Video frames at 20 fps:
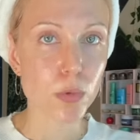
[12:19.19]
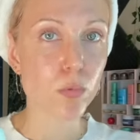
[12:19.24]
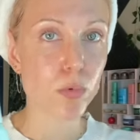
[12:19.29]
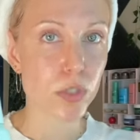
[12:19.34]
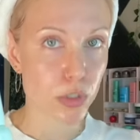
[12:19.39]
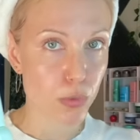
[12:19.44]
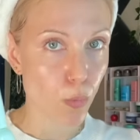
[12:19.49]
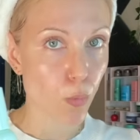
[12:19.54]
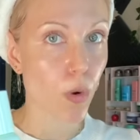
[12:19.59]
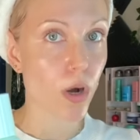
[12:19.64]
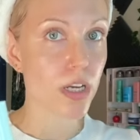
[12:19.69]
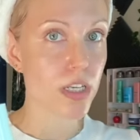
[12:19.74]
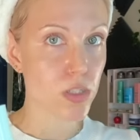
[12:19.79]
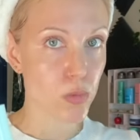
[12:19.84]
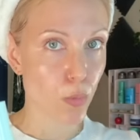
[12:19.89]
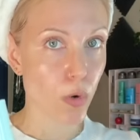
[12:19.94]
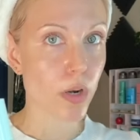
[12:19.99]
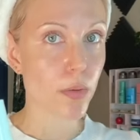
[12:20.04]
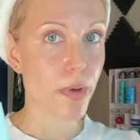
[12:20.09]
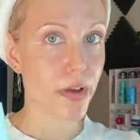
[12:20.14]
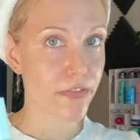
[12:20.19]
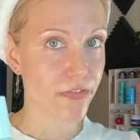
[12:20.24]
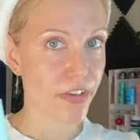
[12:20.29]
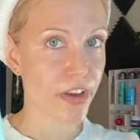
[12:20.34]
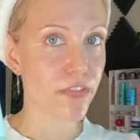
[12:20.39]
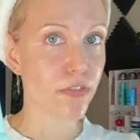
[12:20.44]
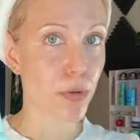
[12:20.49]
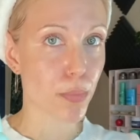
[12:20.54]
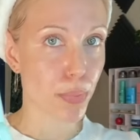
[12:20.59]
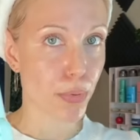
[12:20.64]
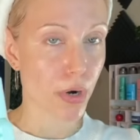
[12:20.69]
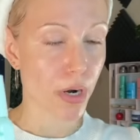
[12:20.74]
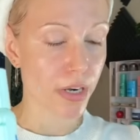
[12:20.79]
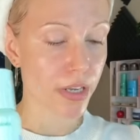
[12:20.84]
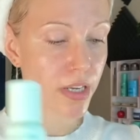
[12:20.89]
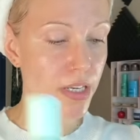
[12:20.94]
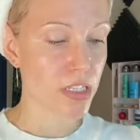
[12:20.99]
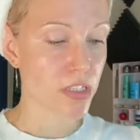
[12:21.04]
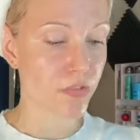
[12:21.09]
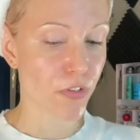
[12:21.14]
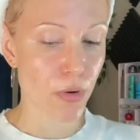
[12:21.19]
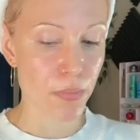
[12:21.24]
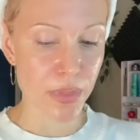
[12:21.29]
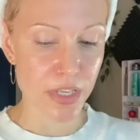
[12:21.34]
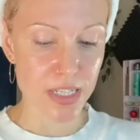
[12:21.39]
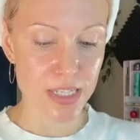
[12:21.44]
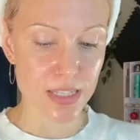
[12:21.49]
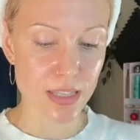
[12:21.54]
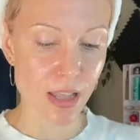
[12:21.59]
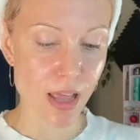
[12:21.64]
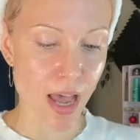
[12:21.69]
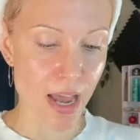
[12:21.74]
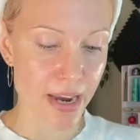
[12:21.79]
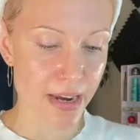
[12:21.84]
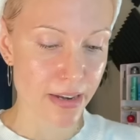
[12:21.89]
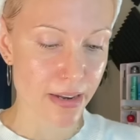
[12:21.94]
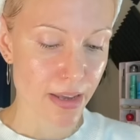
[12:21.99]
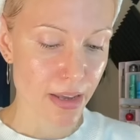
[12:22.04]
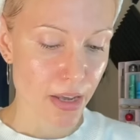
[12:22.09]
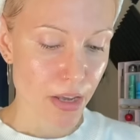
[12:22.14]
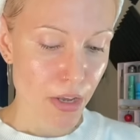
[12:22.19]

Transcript: which was one of my favorite products from this line.